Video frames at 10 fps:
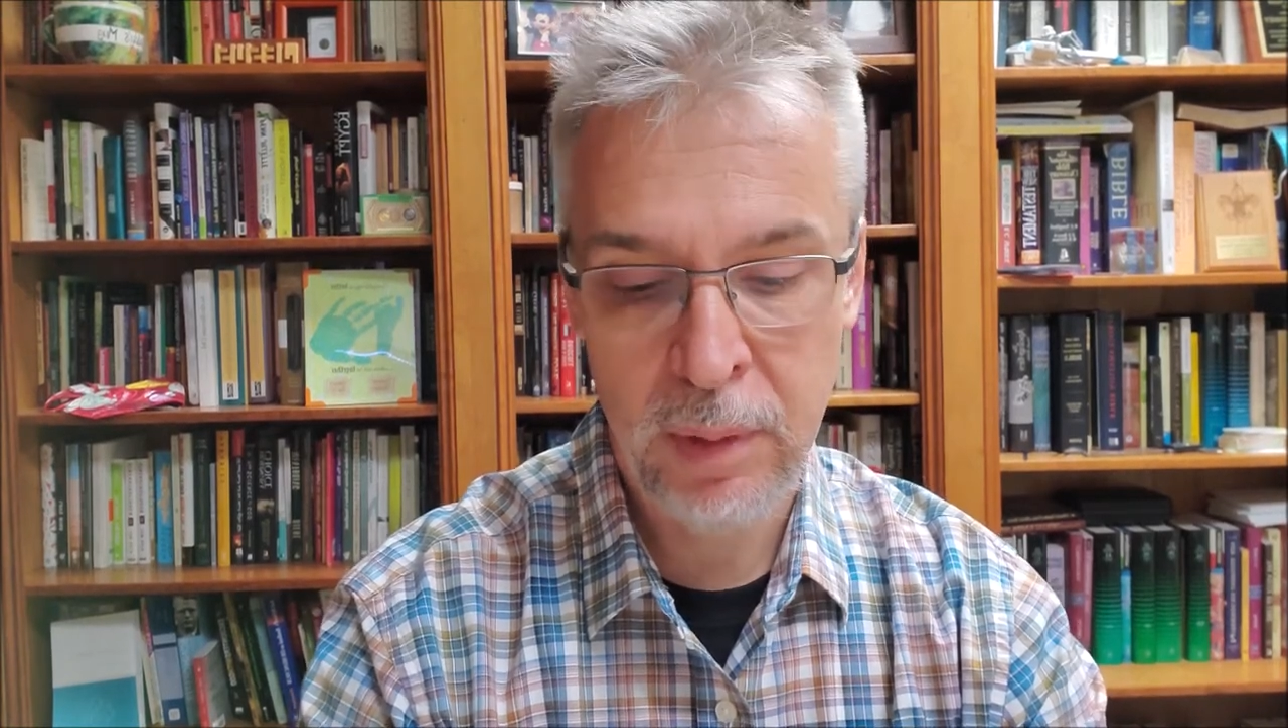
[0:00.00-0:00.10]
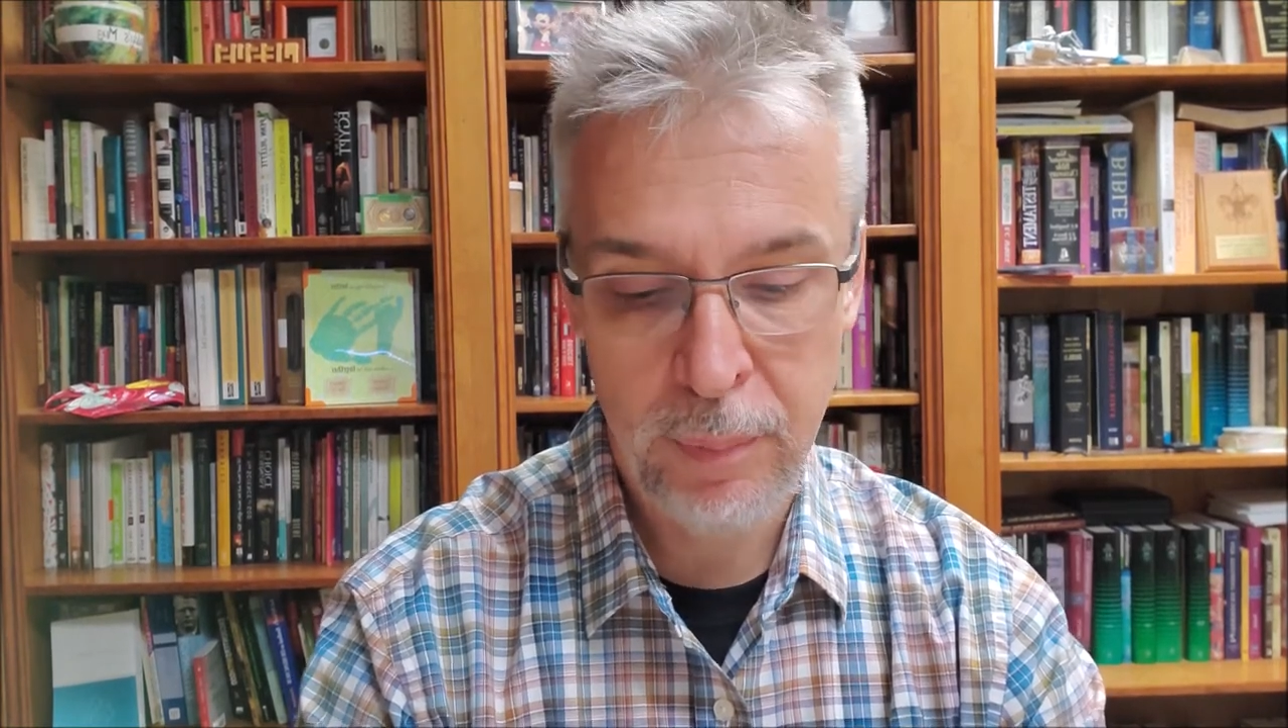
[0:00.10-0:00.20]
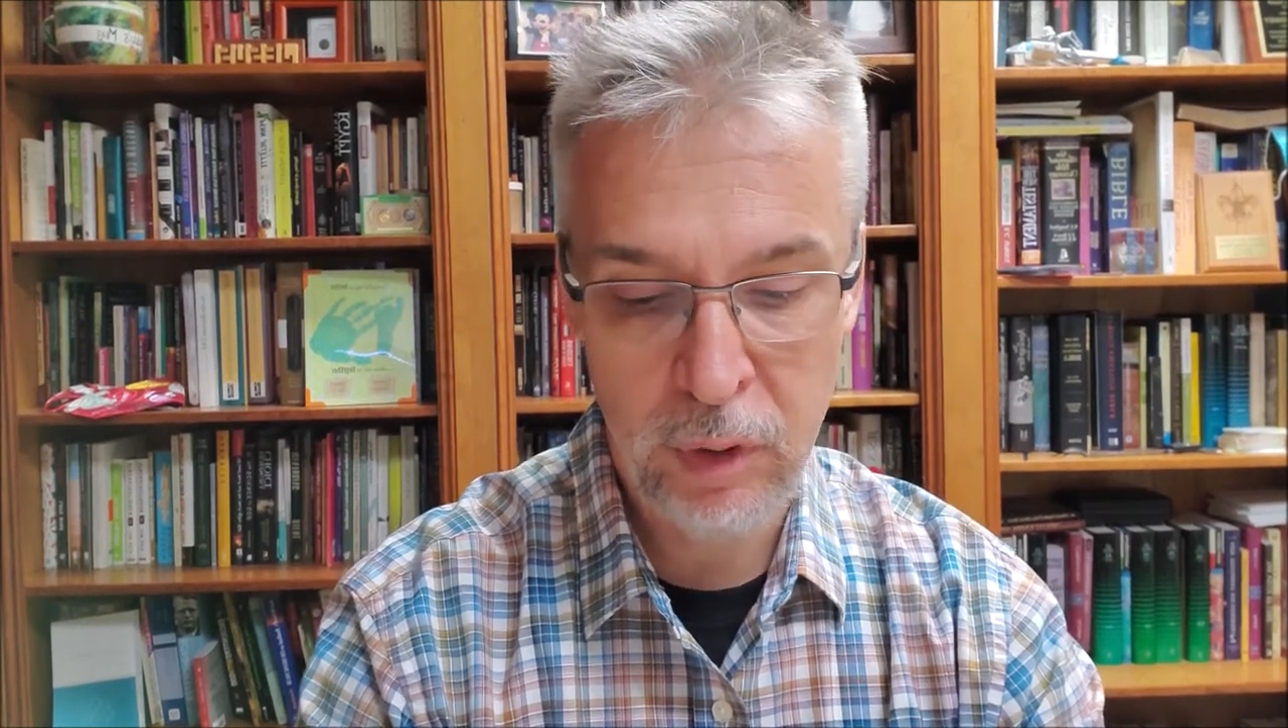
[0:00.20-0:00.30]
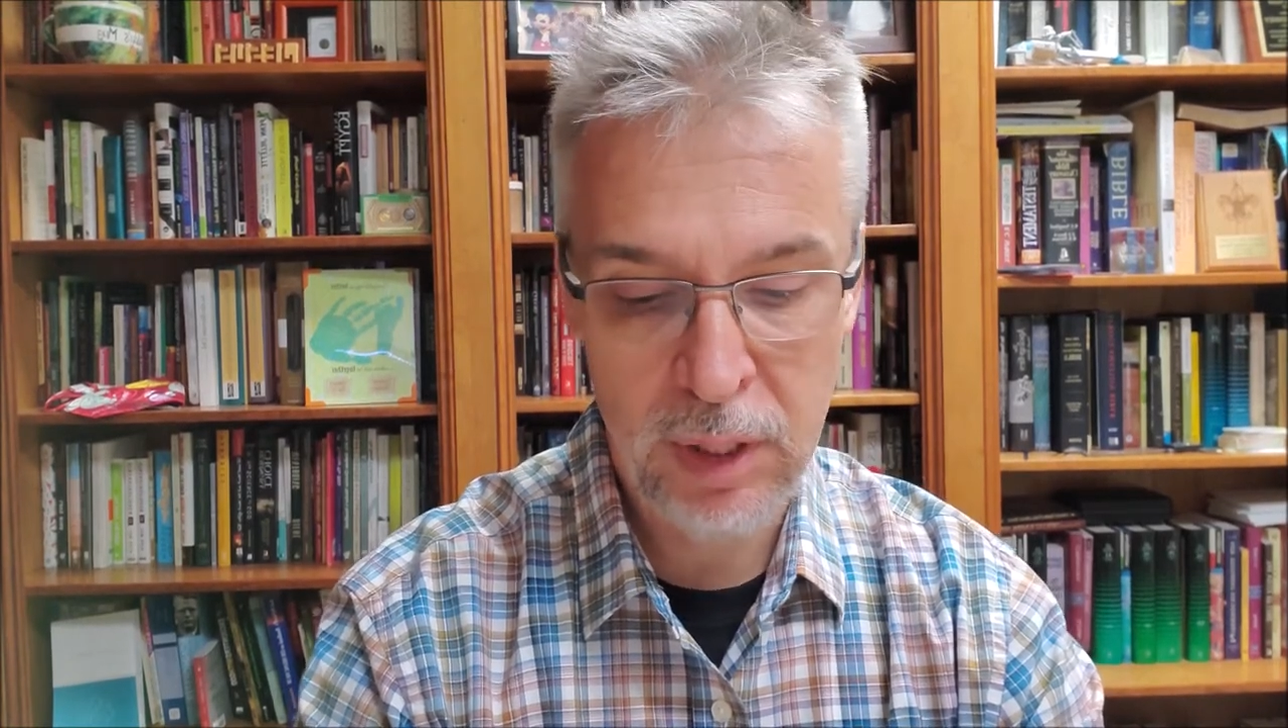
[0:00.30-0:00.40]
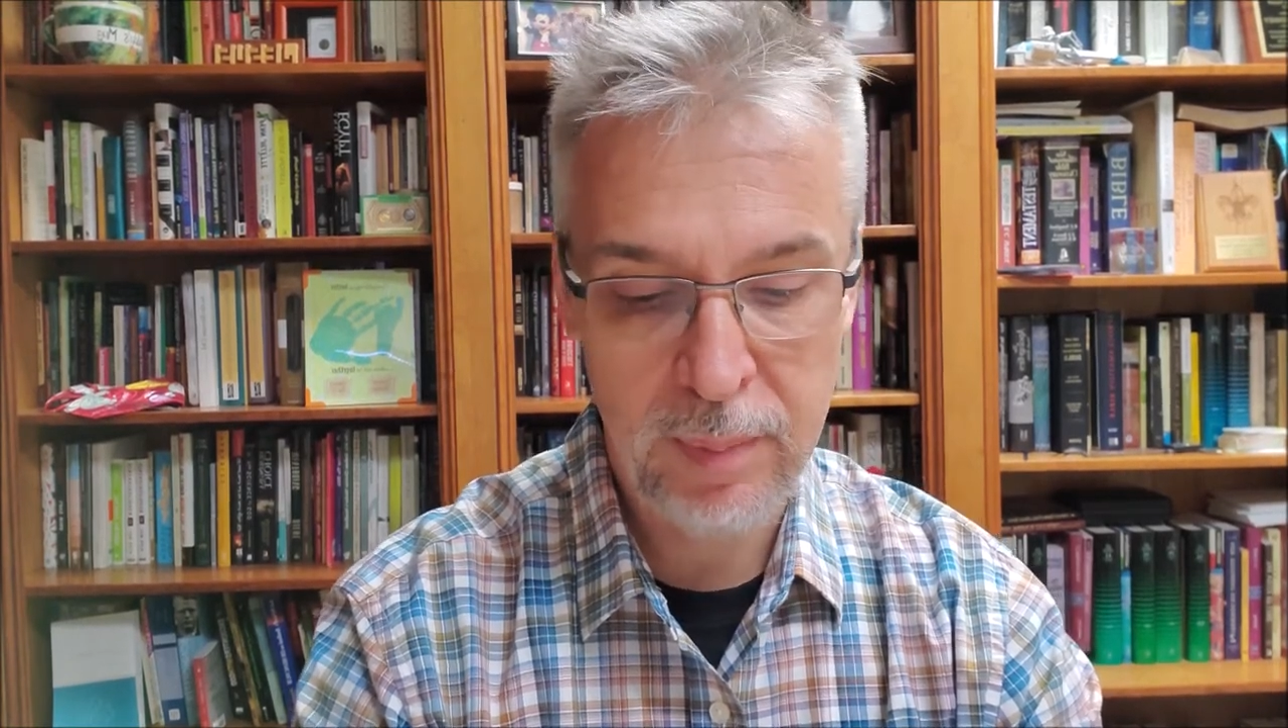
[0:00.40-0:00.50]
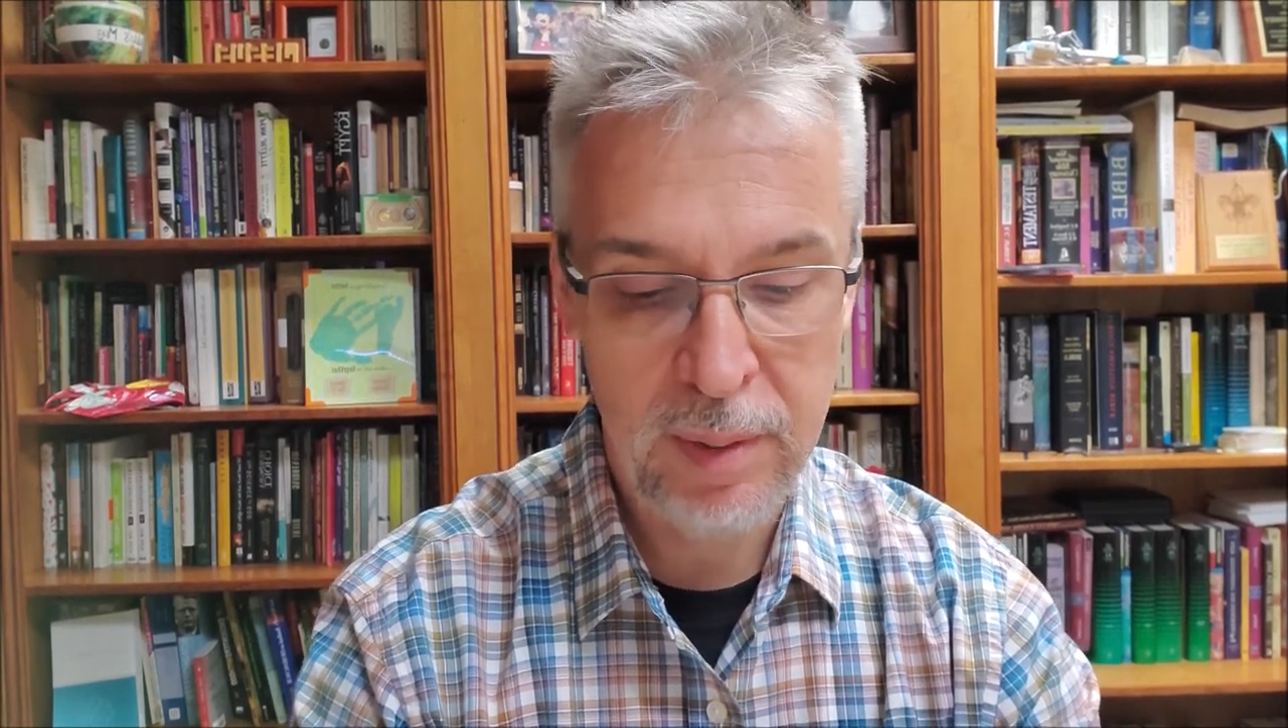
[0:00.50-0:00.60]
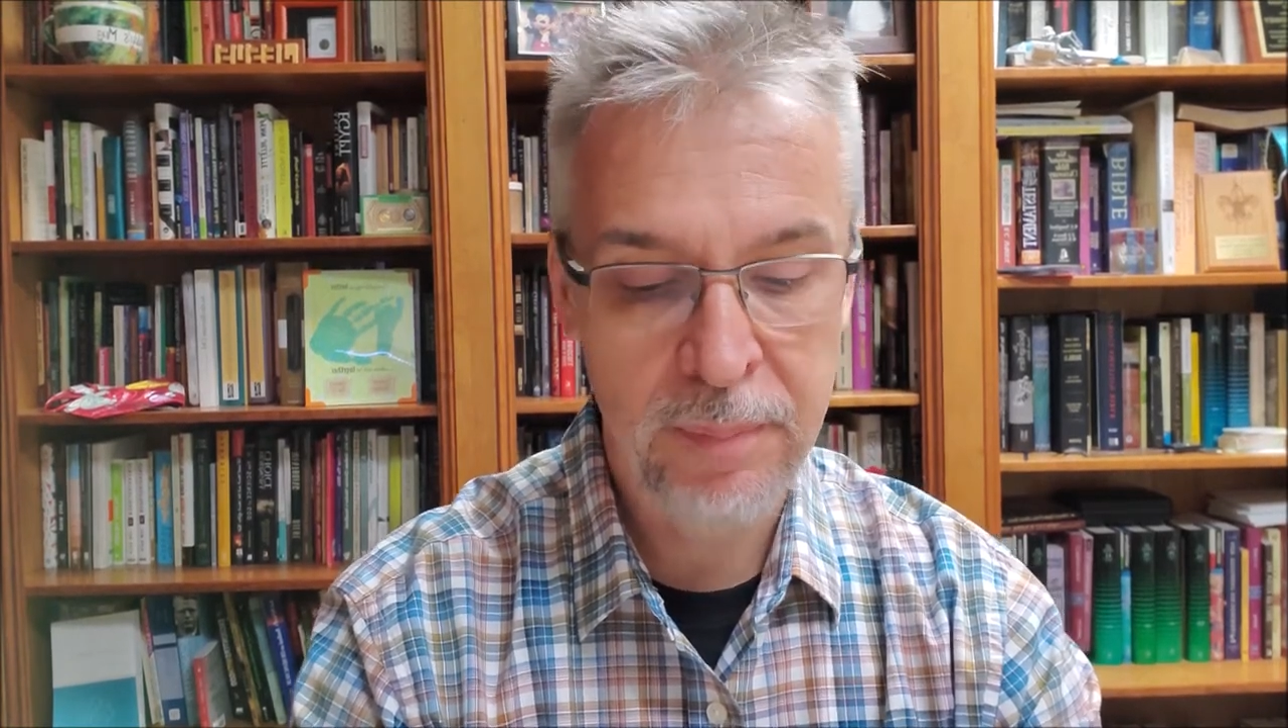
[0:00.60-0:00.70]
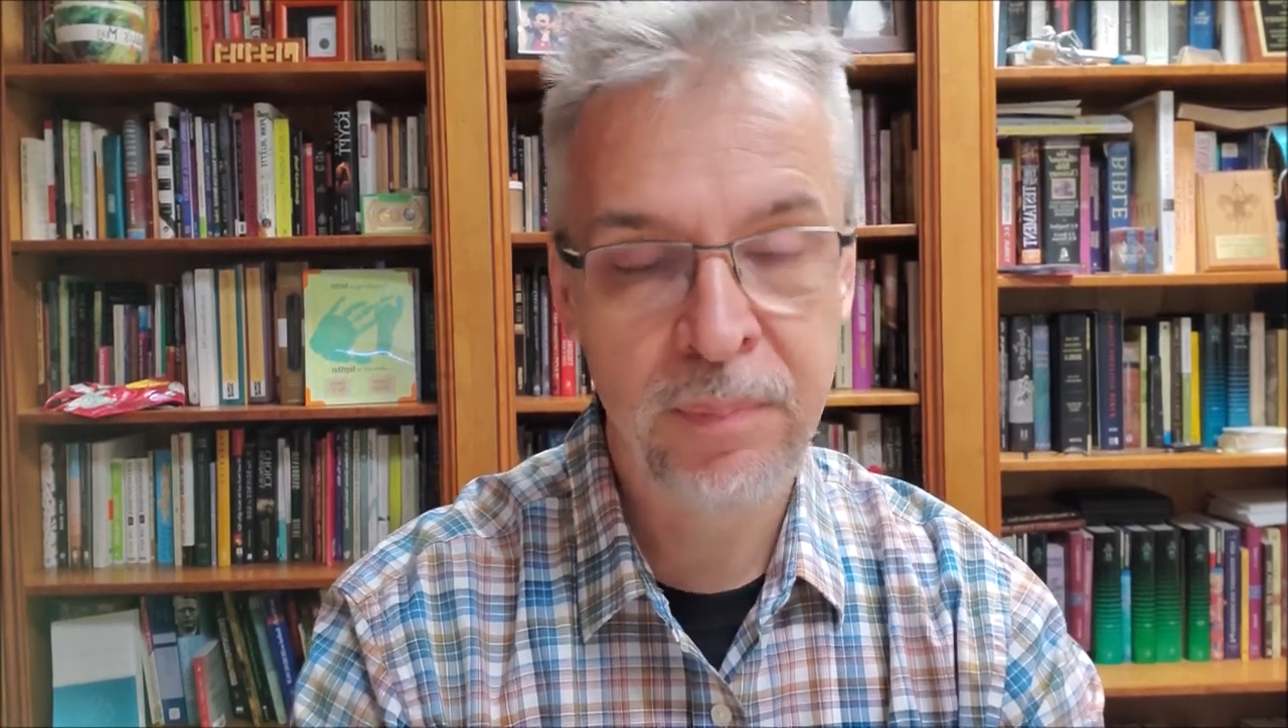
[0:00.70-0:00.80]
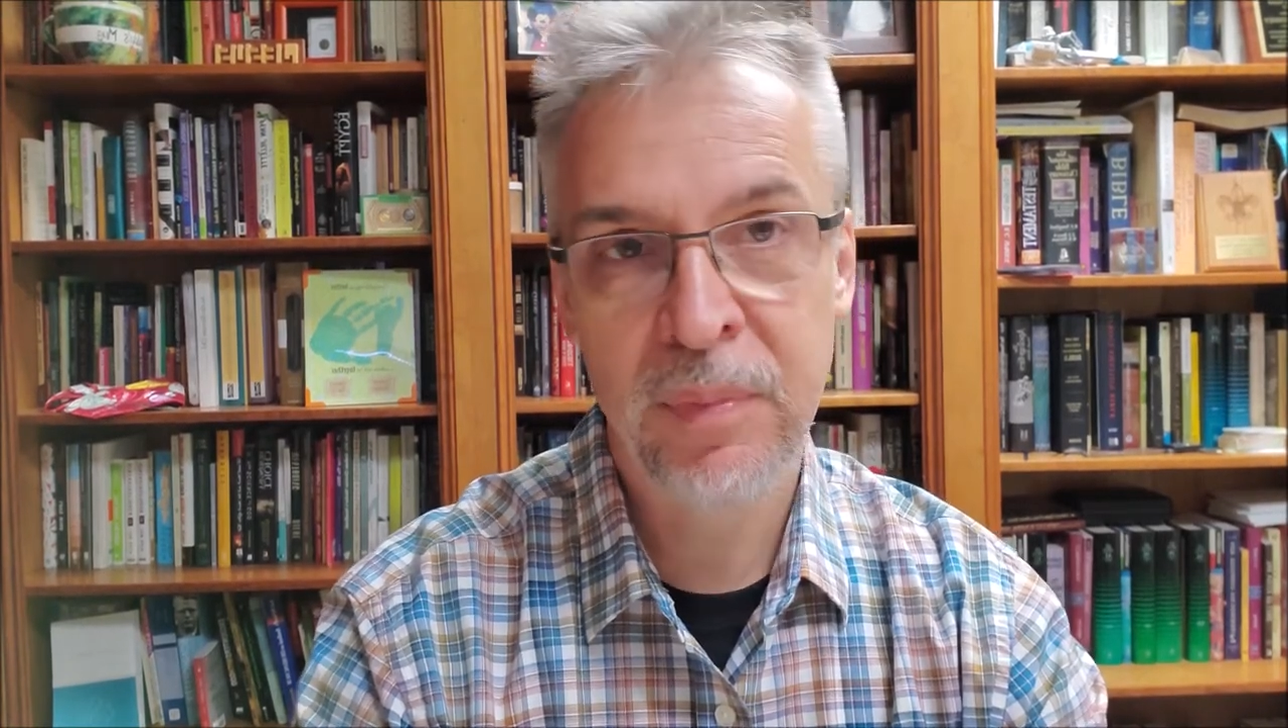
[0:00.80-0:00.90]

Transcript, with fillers: Pergamum,